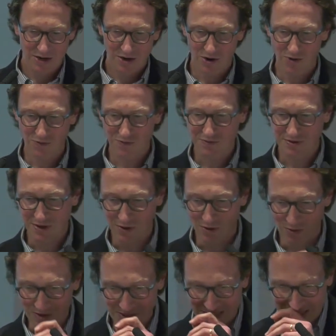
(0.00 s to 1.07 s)
of the
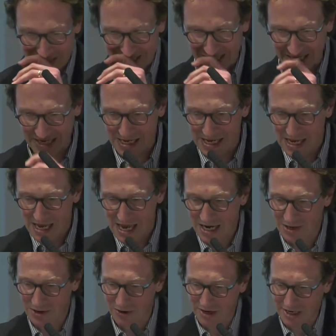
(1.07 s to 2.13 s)
OECD,
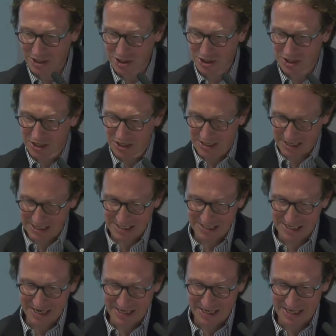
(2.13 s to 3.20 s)
acknowledged this
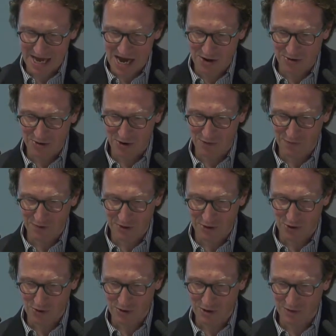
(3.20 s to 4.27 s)
year that out of a
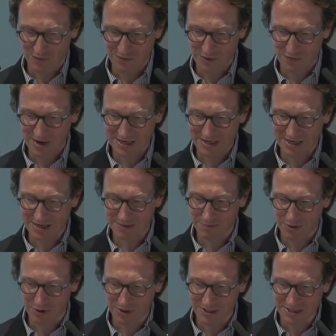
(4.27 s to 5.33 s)
total of
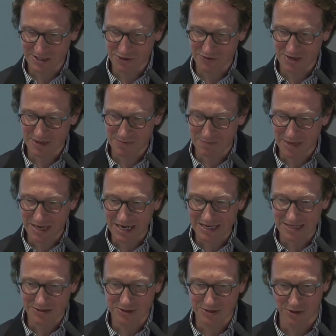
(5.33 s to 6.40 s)
$20.3
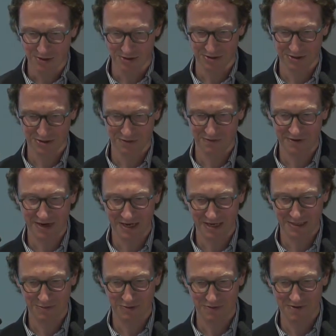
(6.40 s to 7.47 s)
billion of
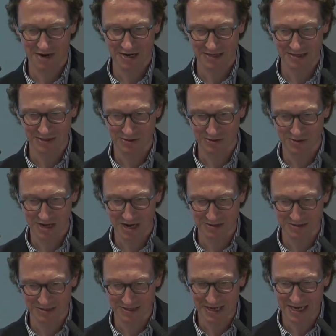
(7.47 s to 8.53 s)
aid provided in
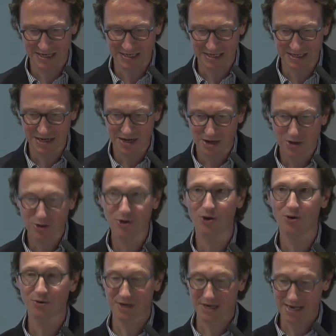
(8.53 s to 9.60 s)
2018,
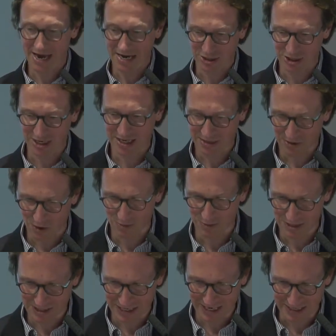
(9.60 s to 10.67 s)
Turkey actually
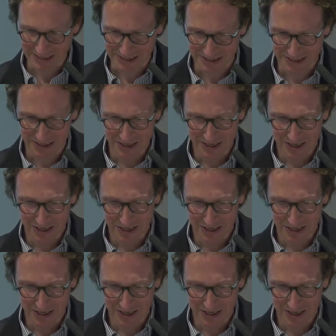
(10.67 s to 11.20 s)
tops the list.